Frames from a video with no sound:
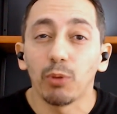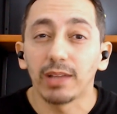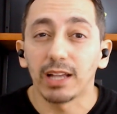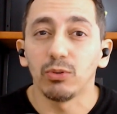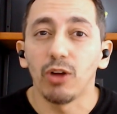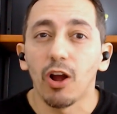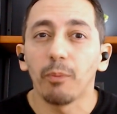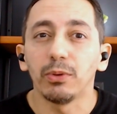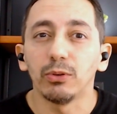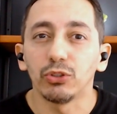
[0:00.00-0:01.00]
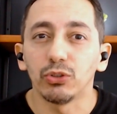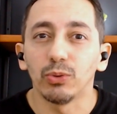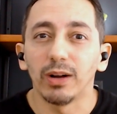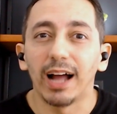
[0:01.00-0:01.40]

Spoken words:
podcast will help you to